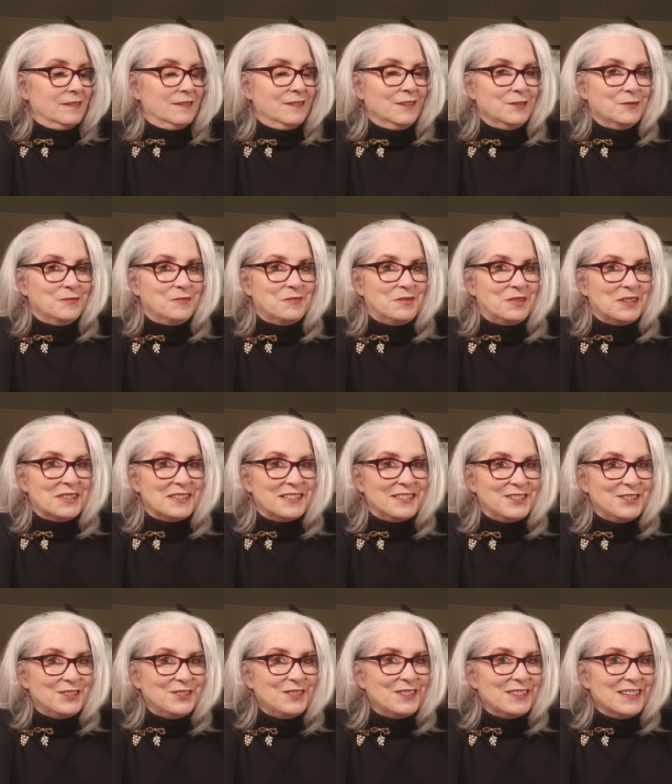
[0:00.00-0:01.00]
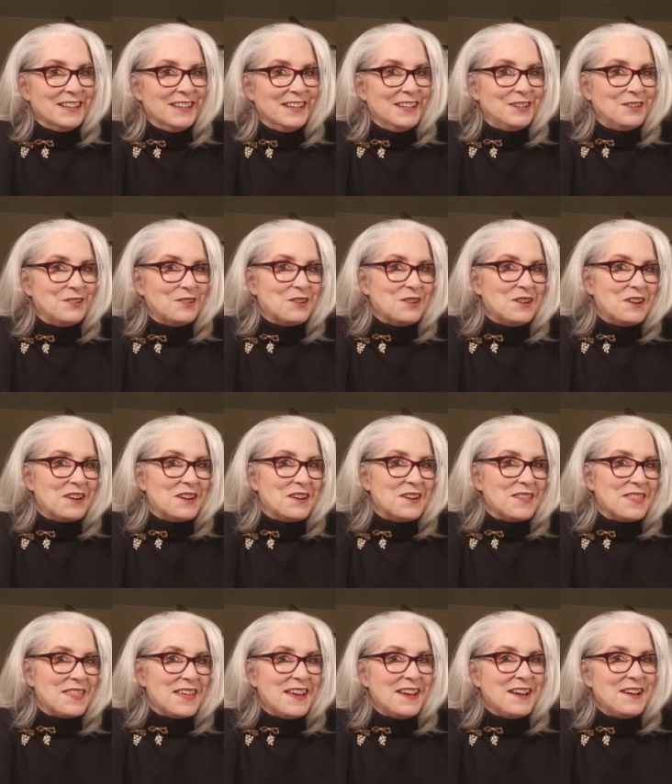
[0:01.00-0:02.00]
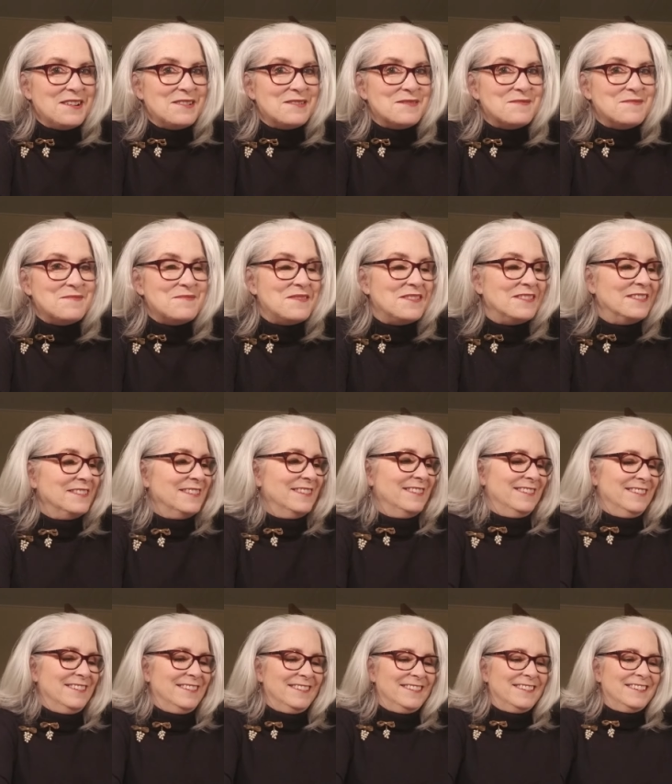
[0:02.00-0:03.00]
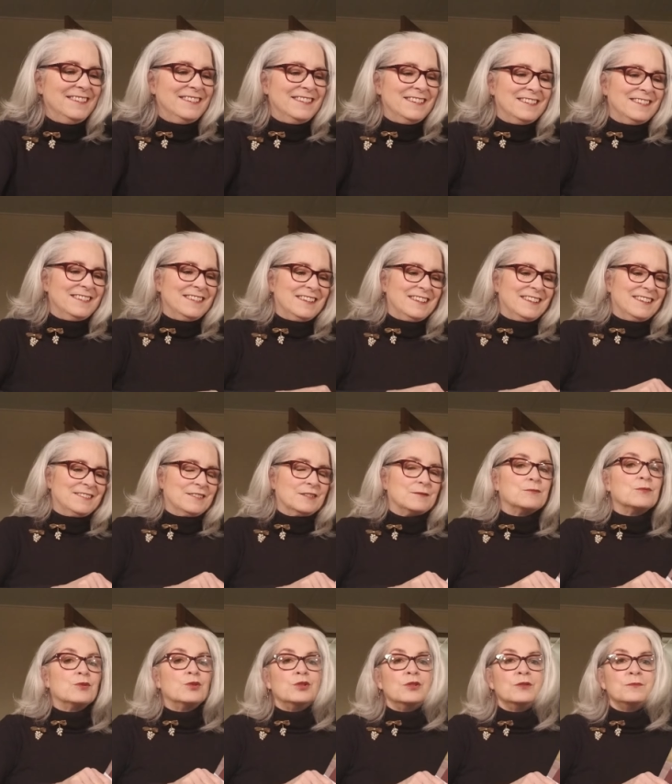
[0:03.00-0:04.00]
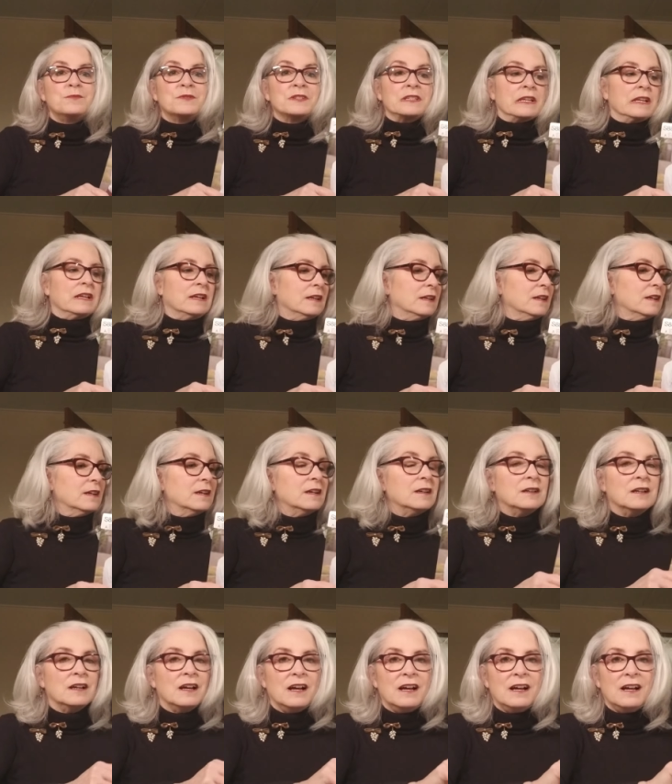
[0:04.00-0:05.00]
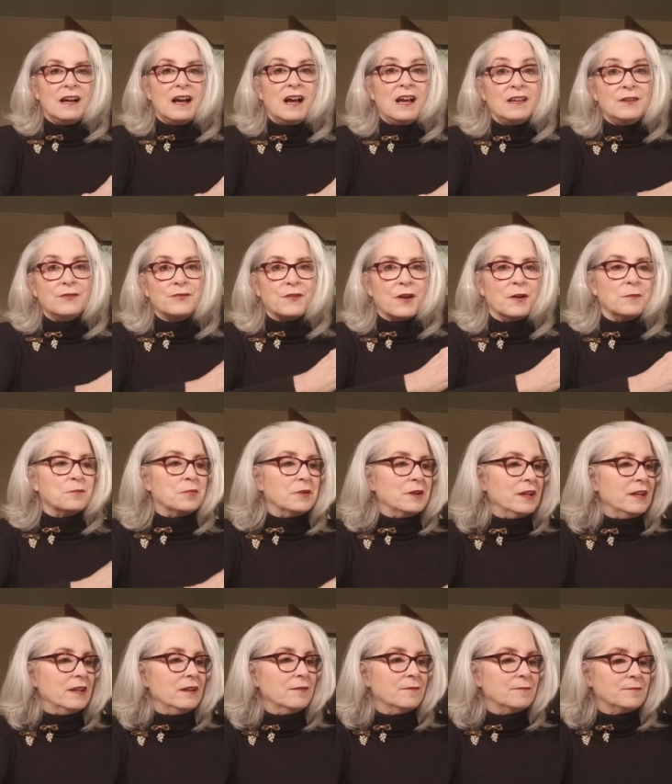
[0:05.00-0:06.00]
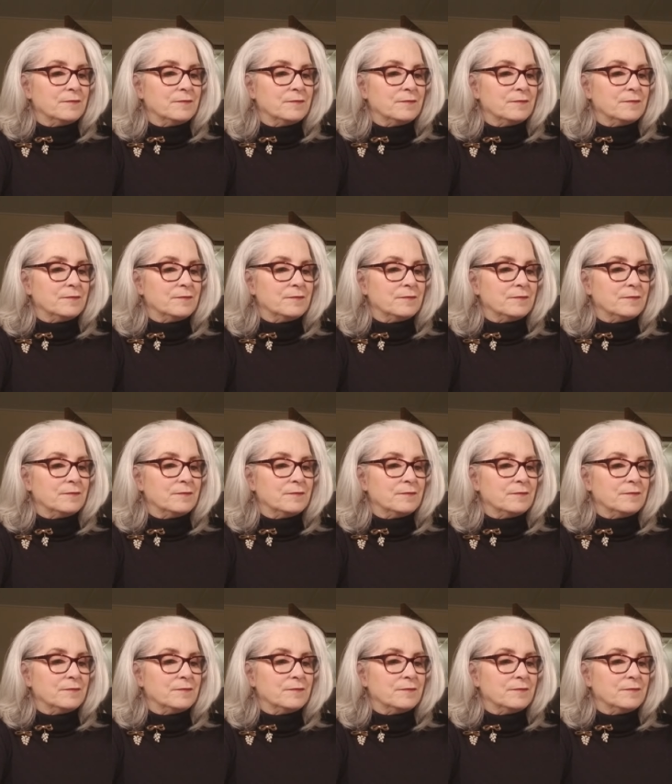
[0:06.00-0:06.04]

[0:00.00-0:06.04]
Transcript: But you can order them. Oops, I have company.